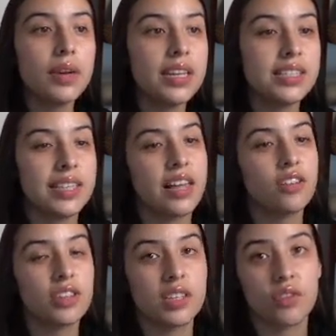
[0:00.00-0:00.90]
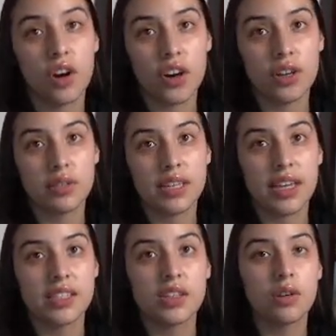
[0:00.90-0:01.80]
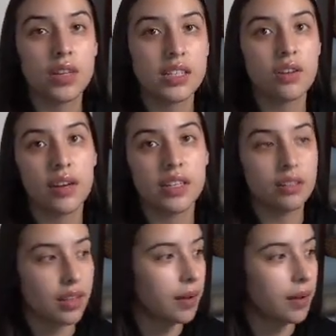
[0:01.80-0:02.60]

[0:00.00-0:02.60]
to tailor this for our use case. So let's go ahead and do that.